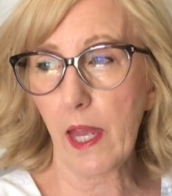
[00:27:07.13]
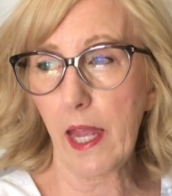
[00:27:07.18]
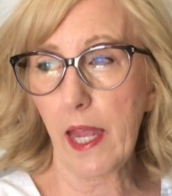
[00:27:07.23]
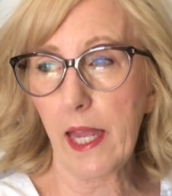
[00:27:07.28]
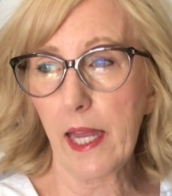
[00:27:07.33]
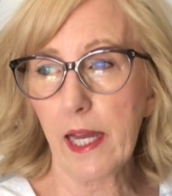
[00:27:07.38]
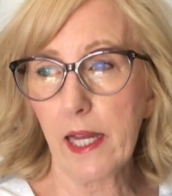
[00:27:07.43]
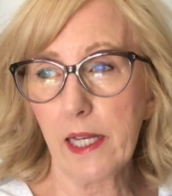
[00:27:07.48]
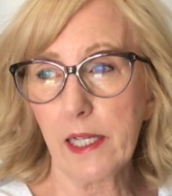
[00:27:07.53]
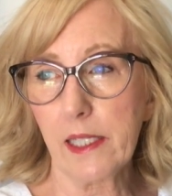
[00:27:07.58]

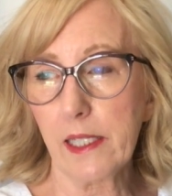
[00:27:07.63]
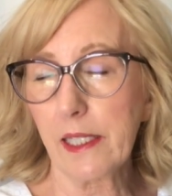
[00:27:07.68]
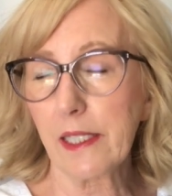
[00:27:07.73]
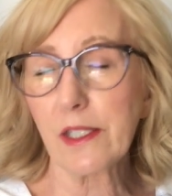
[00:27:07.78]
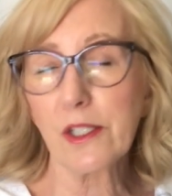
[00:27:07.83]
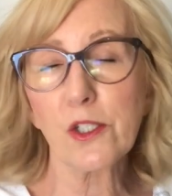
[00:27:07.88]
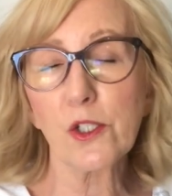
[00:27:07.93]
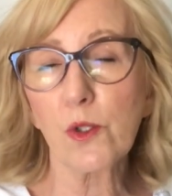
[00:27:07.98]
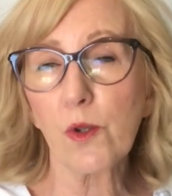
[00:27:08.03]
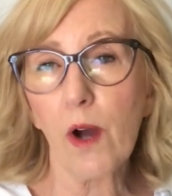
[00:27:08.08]
And
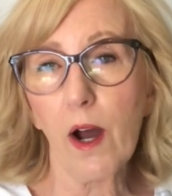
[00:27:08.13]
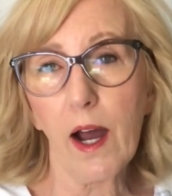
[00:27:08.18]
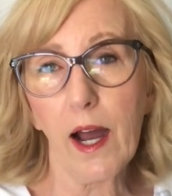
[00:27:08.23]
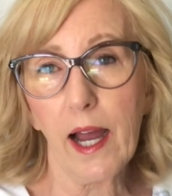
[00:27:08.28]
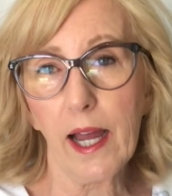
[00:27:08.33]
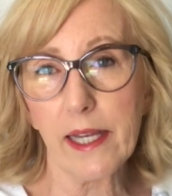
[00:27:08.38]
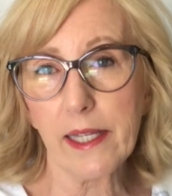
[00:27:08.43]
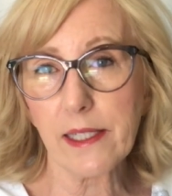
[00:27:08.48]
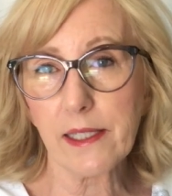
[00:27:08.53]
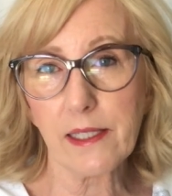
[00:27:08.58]
it's too
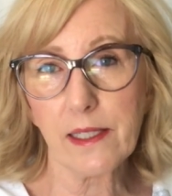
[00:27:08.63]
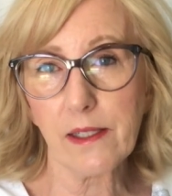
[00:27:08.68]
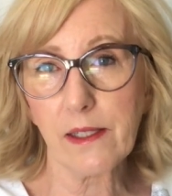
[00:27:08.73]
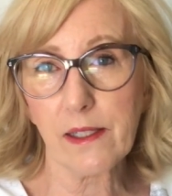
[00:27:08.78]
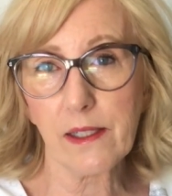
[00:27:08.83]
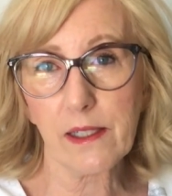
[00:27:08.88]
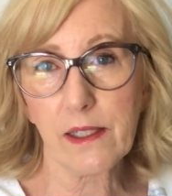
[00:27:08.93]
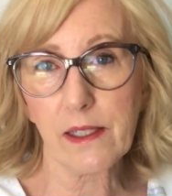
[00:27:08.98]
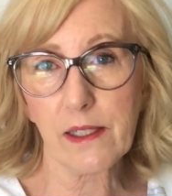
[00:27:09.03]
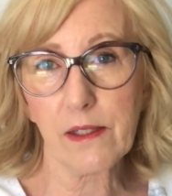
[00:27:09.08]
hot
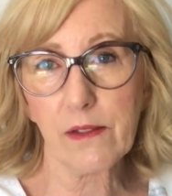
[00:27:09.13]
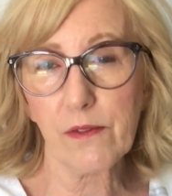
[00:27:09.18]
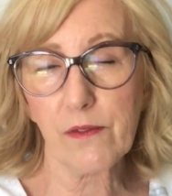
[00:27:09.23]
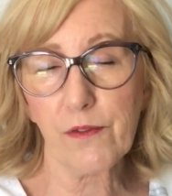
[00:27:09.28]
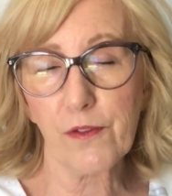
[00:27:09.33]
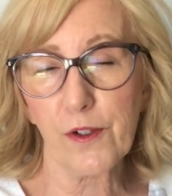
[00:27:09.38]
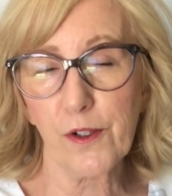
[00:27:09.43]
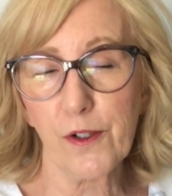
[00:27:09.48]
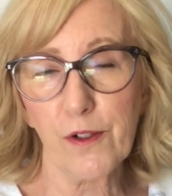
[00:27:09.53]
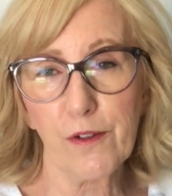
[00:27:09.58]

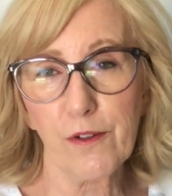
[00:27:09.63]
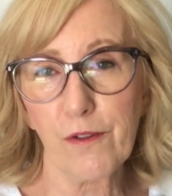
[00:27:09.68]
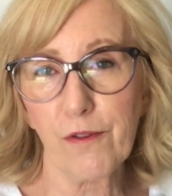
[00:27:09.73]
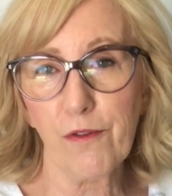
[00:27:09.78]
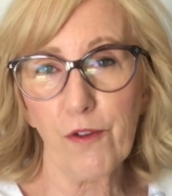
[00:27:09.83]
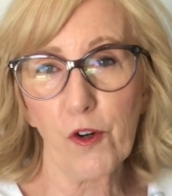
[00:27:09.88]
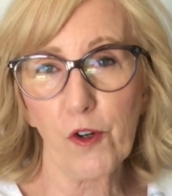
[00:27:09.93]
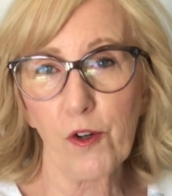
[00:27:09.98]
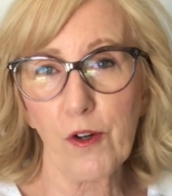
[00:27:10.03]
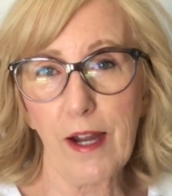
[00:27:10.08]
for
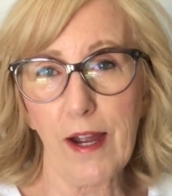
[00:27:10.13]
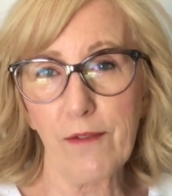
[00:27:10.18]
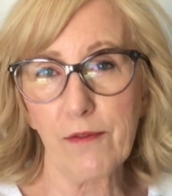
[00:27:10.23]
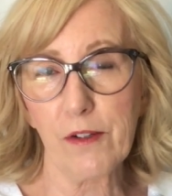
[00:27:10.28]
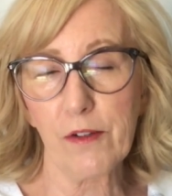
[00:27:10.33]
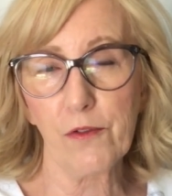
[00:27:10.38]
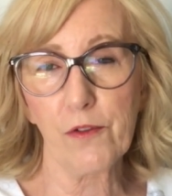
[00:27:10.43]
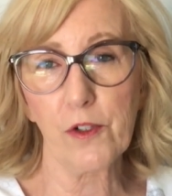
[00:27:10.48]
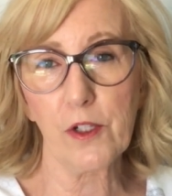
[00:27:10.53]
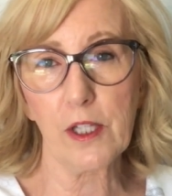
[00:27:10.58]

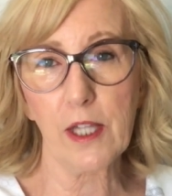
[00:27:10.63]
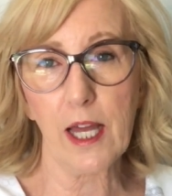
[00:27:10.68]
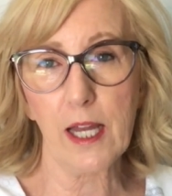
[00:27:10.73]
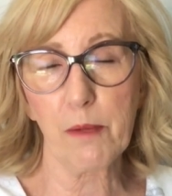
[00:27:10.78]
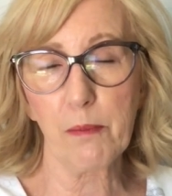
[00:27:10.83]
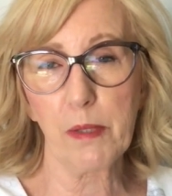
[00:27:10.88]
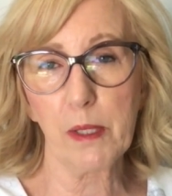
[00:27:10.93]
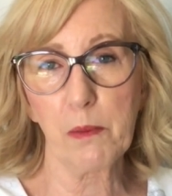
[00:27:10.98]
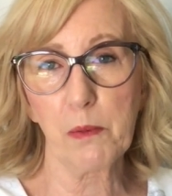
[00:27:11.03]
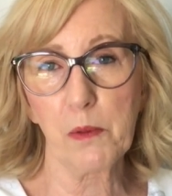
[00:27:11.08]
crafting for a lot
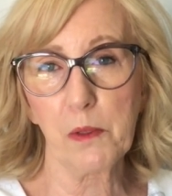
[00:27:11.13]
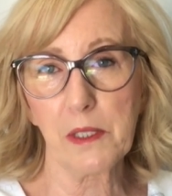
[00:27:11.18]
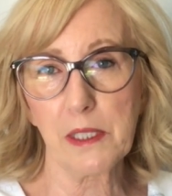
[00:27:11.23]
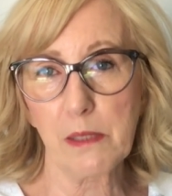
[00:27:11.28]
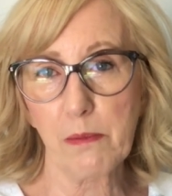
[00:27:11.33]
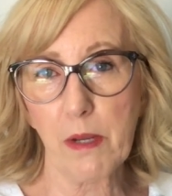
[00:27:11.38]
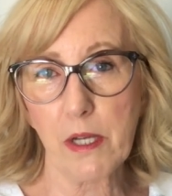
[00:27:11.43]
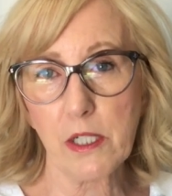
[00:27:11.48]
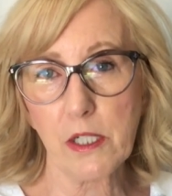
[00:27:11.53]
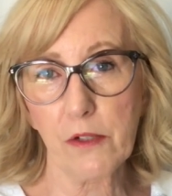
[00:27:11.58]
of people,
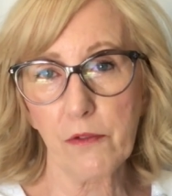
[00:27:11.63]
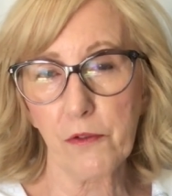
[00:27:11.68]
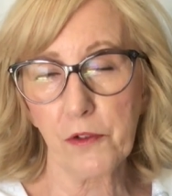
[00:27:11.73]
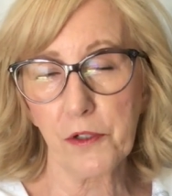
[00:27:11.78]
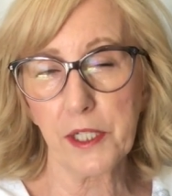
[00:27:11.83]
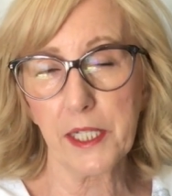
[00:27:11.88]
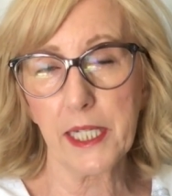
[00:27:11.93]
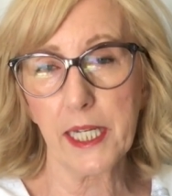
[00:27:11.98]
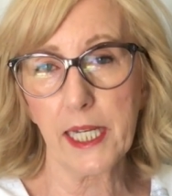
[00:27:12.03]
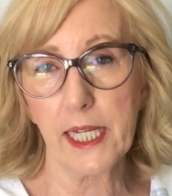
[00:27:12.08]
especially for
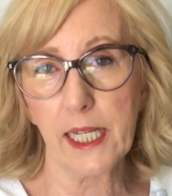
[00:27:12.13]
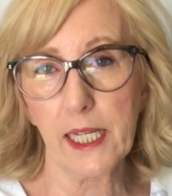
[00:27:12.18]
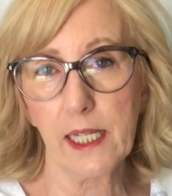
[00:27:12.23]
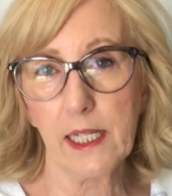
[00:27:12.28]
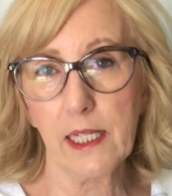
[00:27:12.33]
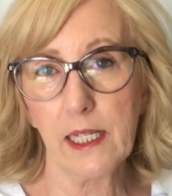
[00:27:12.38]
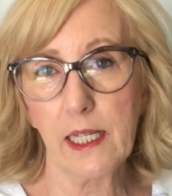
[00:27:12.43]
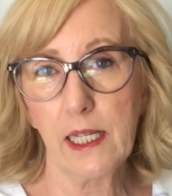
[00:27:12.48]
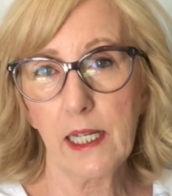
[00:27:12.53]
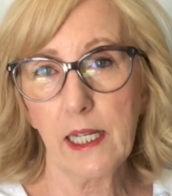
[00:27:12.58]
knitting,
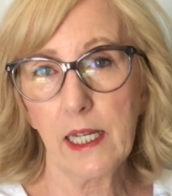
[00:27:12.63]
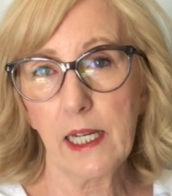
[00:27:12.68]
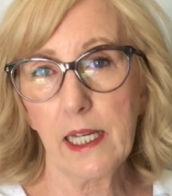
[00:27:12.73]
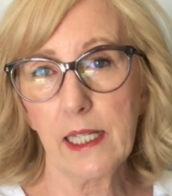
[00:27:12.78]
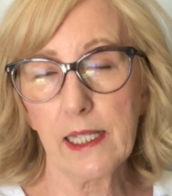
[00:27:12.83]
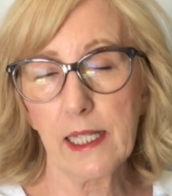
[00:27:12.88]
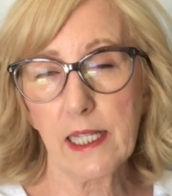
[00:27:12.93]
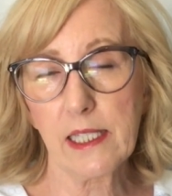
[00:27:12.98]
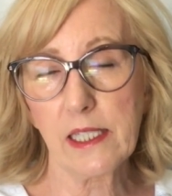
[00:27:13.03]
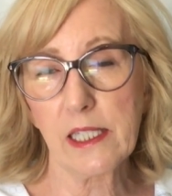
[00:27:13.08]

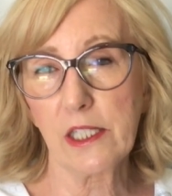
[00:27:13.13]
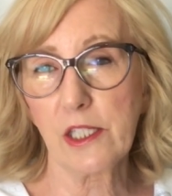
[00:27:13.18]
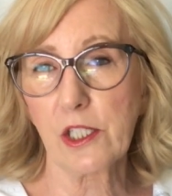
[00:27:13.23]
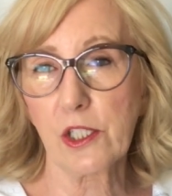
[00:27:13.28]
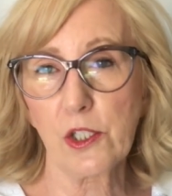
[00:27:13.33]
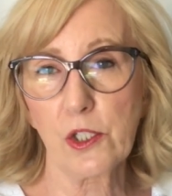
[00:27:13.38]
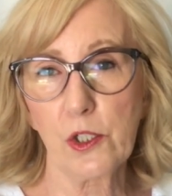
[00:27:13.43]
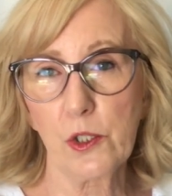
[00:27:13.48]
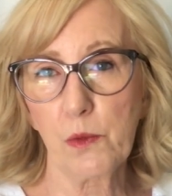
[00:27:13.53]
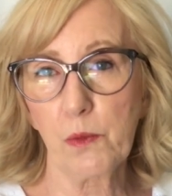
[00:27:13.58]
unless they
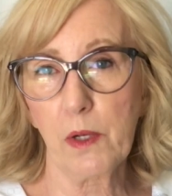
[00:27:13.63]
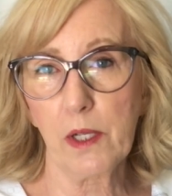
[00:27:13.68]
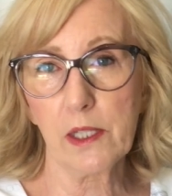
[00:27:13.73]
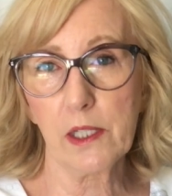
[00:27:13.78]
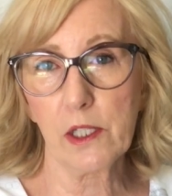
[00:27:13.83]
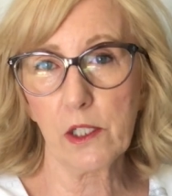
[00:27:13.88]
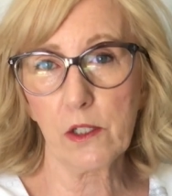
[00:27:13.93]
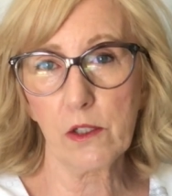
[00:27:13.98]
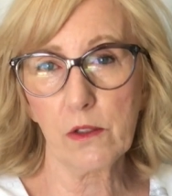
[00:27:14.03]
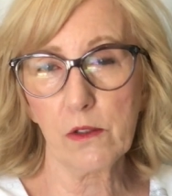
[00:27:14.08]
just do
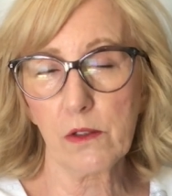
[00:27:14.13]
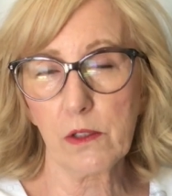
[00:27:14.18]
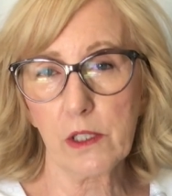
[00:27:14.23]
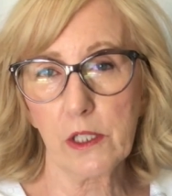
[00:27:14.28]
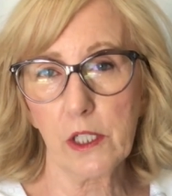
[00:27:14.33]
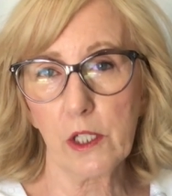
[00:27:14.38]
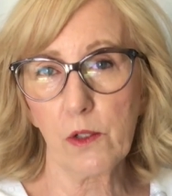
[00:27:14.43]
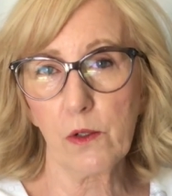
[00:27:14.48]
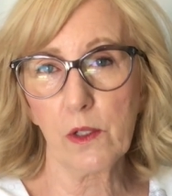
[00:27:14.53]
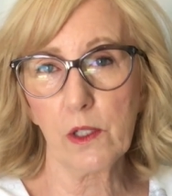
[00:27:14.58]
one little,
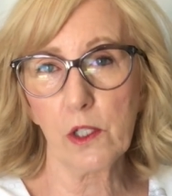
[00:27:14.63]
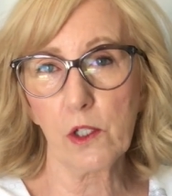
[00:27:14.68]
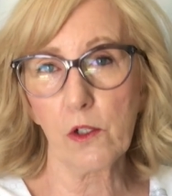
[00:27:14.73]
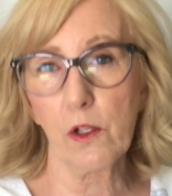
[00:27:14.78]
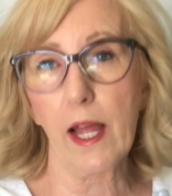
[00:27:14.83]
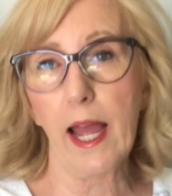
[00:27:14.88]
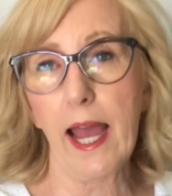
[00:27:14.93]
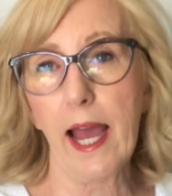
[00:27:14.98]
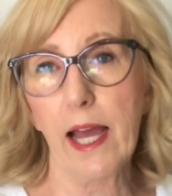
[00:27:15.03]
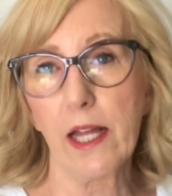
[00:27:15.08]
little
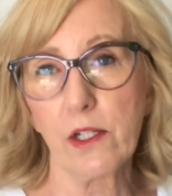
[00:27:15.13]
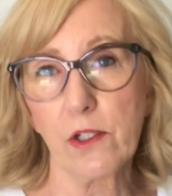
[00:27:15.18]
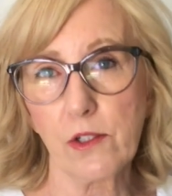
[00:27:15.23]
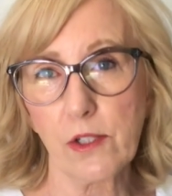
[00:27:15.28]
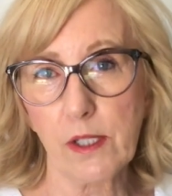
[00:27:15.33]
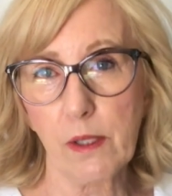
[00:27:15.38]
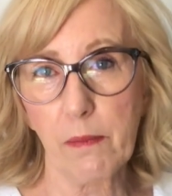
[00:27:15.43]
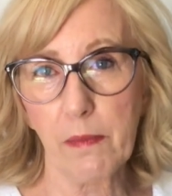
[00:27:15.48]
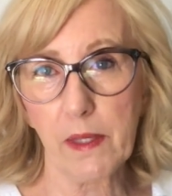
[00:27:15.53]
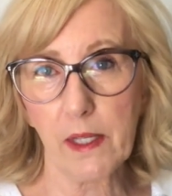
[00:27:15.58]
hat or
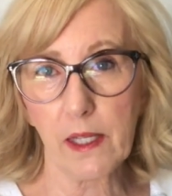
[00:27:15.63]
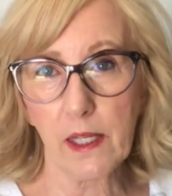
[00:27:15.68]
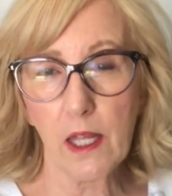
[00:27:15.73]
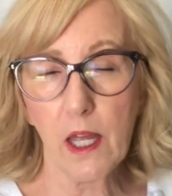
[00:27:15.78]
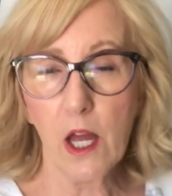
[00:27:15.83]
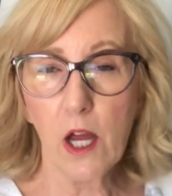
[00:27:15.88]
something.